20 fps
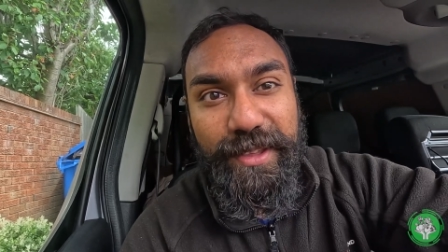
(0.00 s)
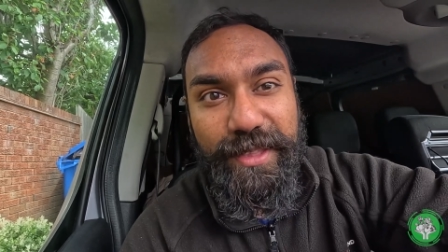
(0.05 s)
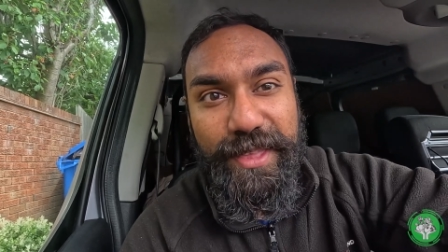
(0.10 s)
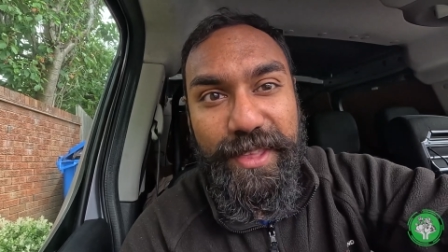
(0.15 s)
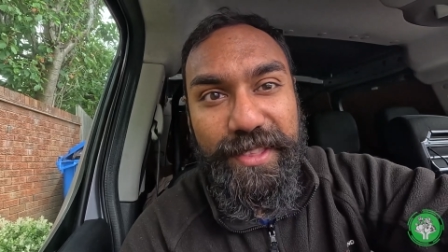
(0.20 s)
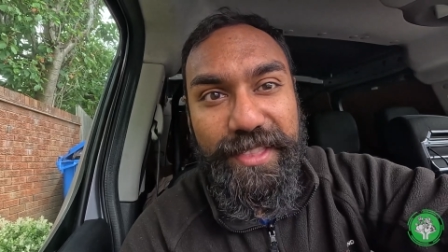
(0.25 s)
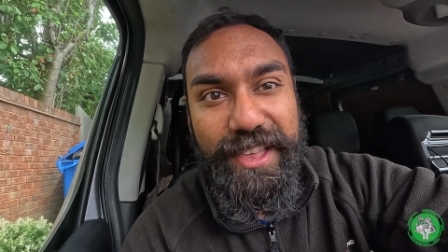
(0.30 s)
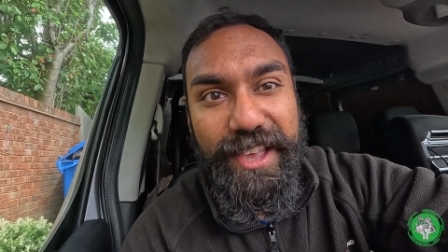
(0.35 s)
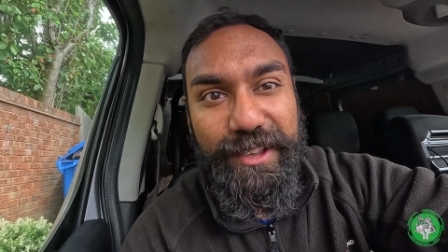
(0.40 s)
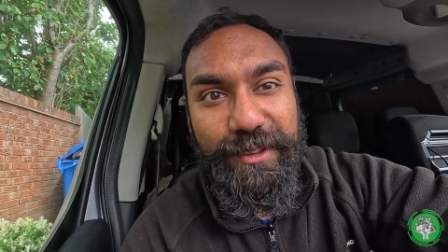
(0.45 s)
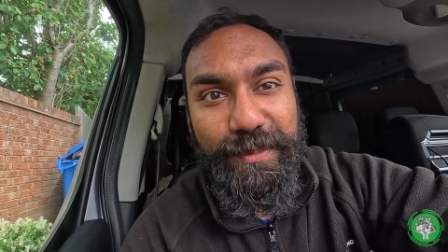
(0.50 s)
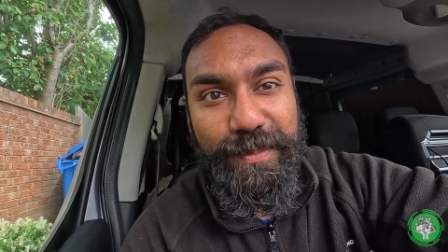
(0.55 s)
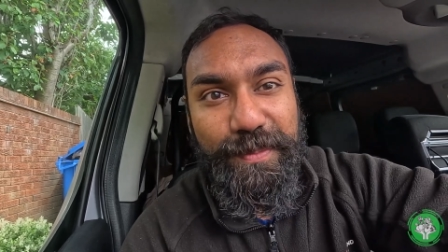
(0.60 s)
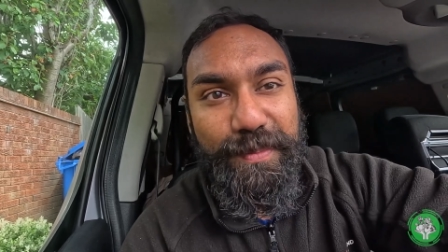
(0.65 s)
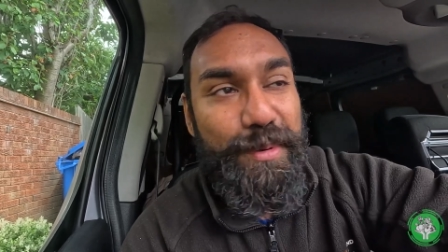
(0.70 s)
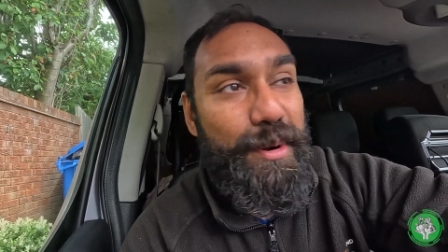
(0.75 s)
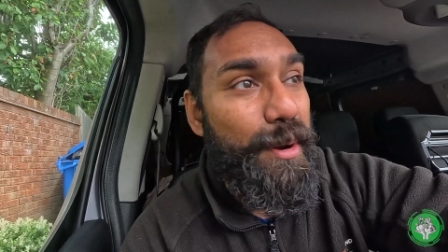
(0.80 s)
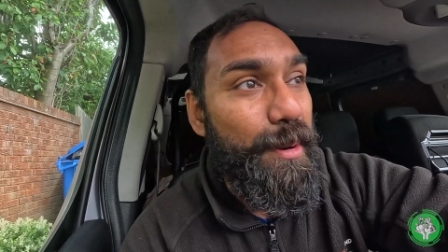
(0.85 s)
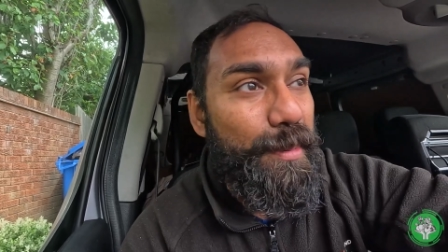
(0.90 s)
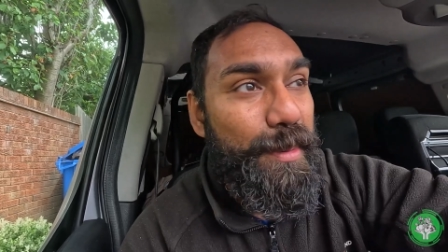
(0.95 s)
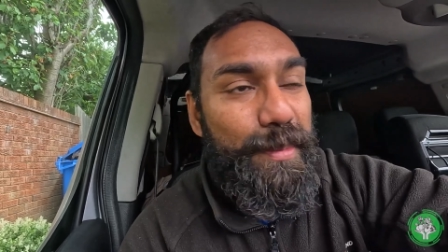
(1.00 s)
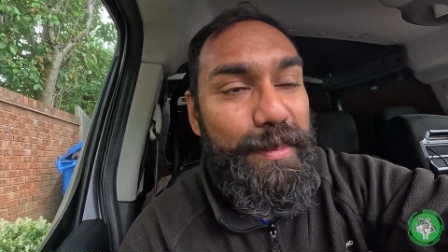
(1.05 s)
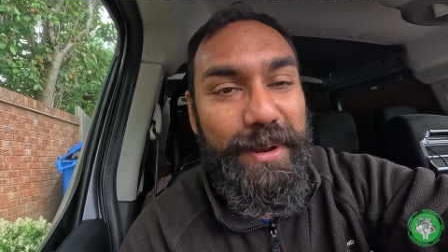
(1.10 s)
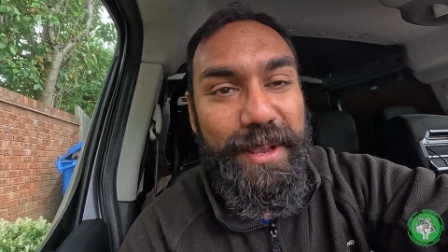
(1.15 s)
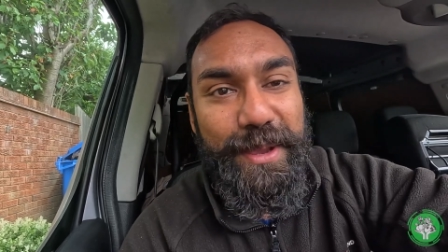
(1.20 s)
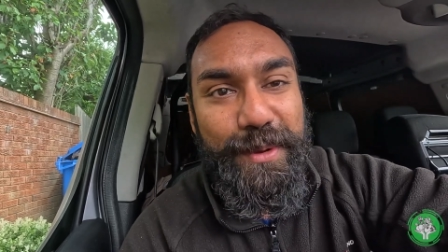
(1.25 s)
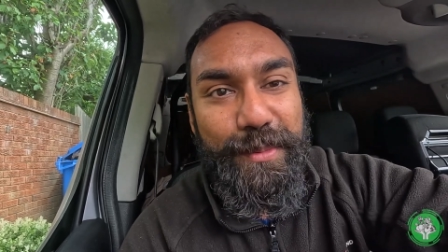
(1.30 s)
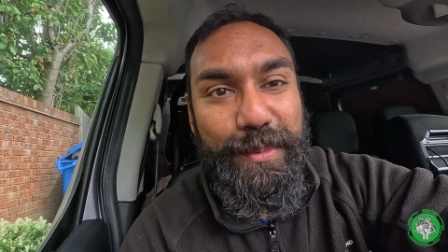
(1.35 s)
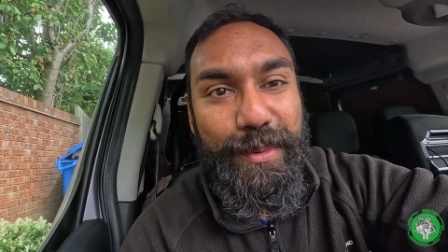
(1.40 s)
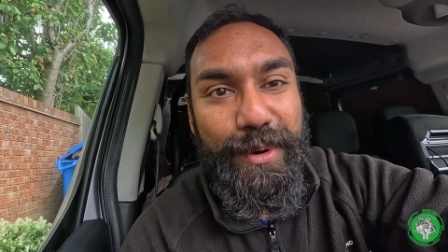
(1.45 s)
I think that's
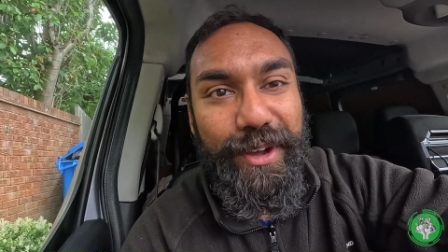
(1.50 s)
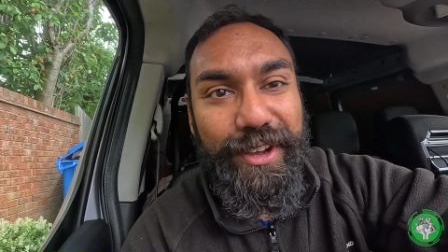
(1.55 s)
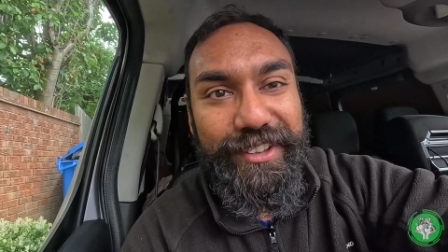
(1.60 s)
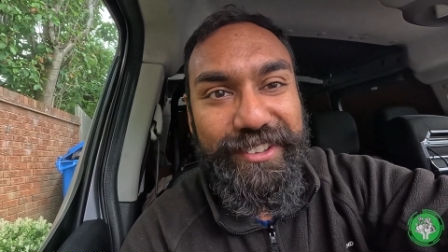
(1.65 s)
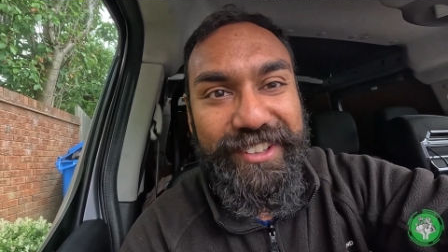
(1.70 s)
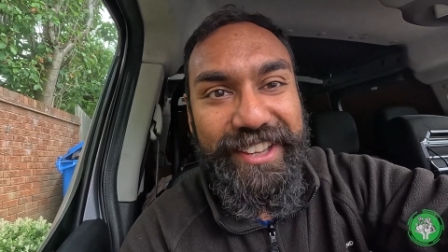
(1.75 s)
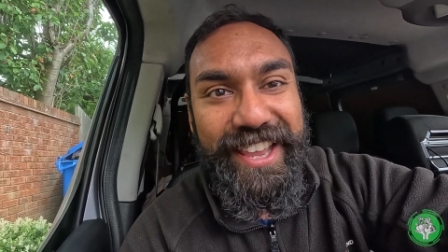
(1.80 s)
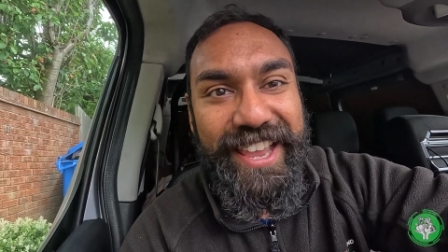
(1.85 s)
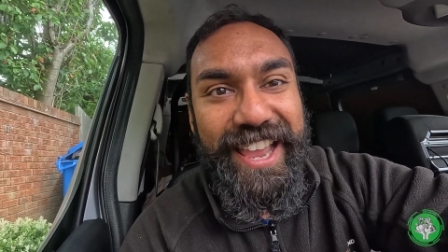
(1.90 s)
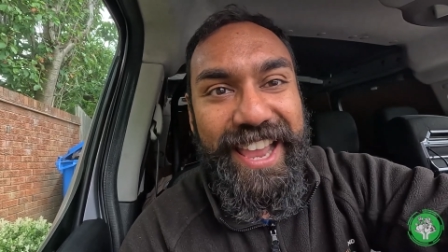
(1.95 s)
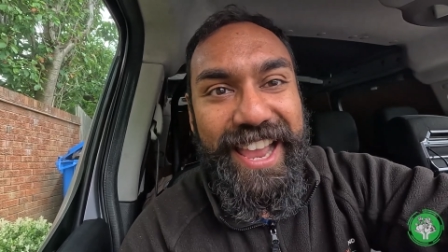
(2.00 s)
probably what